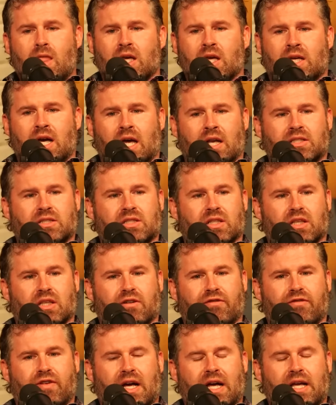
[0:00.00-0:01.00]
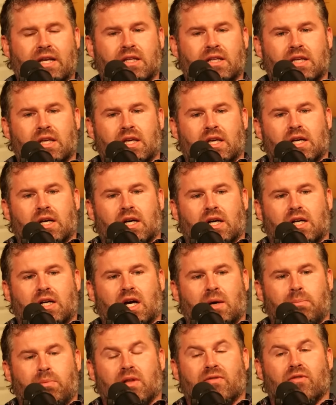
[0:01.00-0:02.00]
kind of solidified a
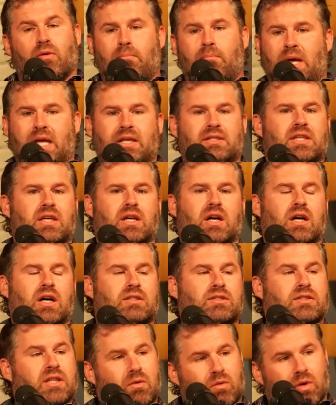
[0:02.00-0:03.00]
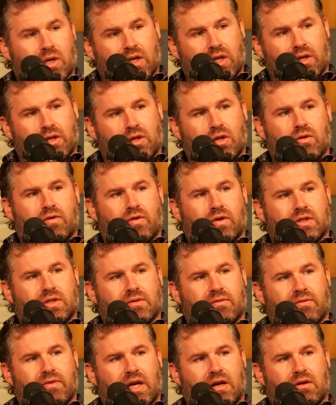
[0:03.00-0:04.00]
couple of amazing hunts that we're going to do for
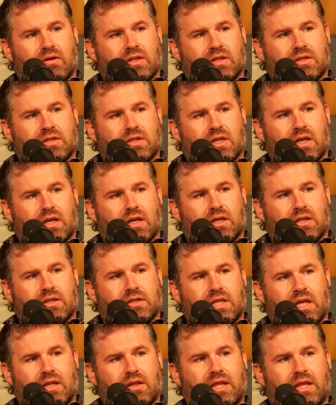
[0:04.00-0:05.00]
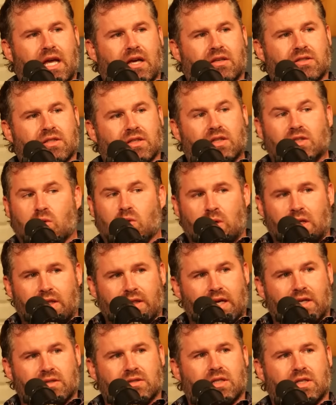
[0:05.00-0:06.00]
some veterans, a $10,000 and a
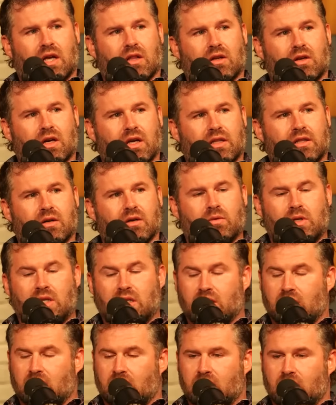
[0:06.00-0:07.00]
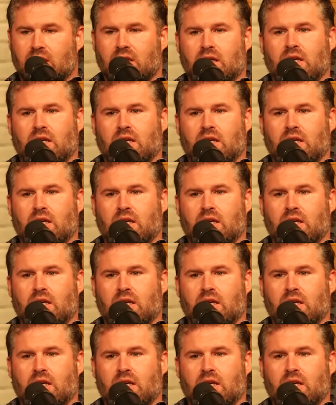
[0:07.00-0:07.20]
$20,000 hunt that we need to